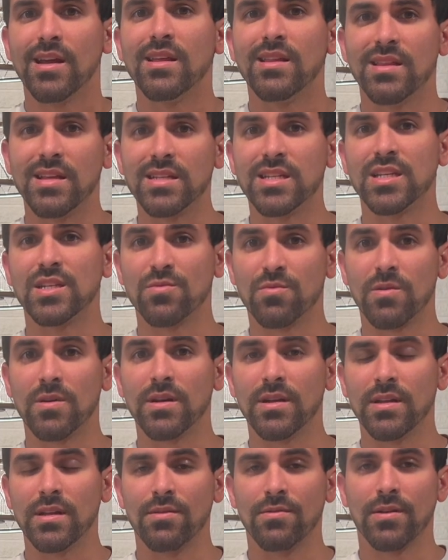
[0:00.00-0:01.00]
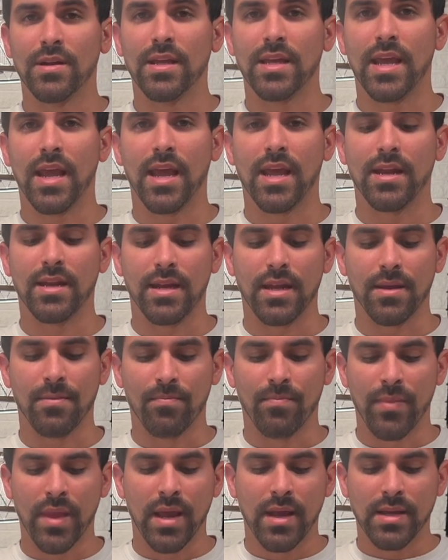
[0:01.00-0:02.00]
this is really, really handy.
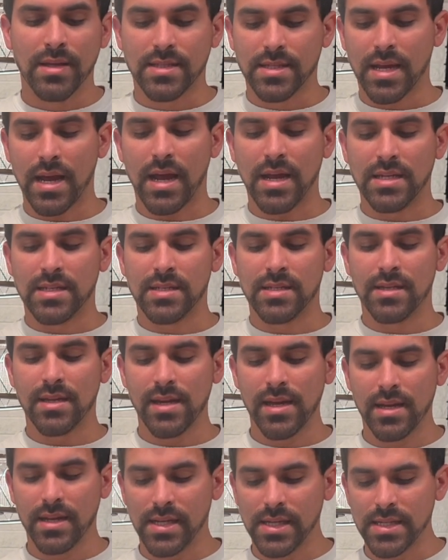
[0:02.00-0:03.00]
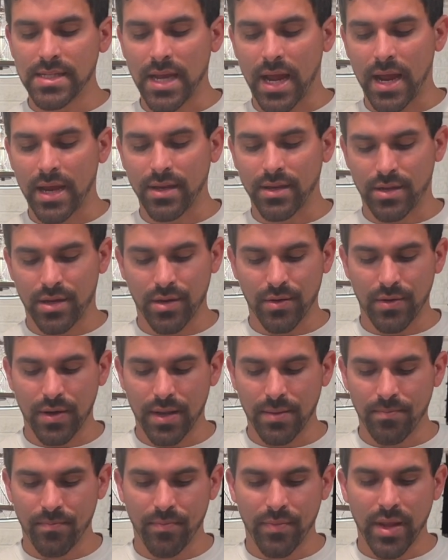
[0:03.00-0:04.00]
It's got a sleek design to it.